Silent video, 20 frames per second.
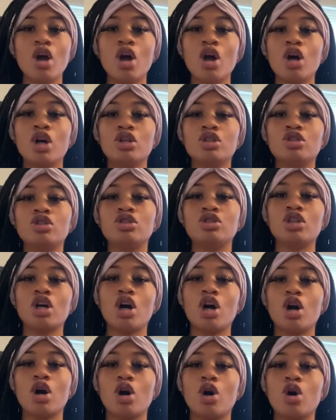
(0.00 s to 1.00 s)

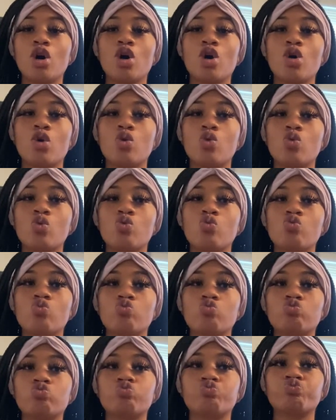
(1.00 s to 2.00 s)
So,
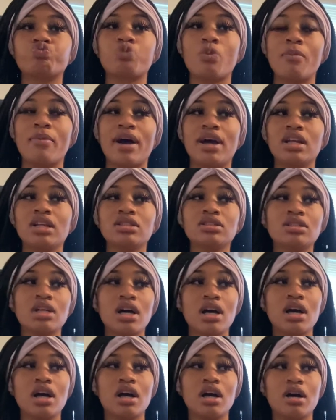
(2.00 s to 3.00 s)
by this
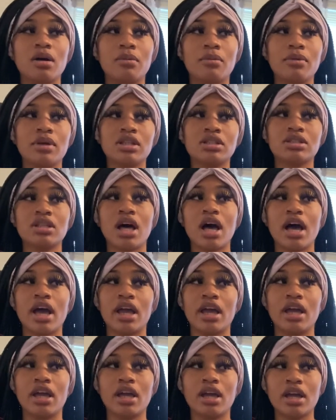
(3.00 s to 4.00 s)
time, it's
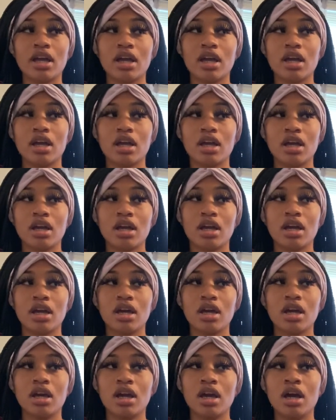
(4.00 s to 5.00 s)
like,
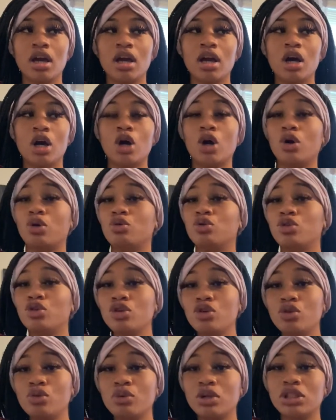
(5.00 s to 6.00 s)
old
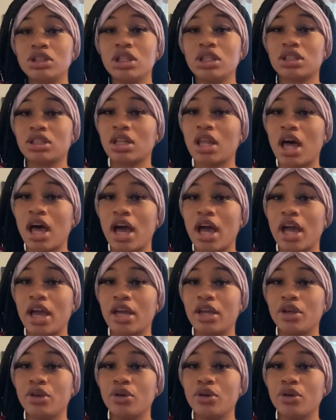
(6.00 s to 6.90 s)
dude was just like,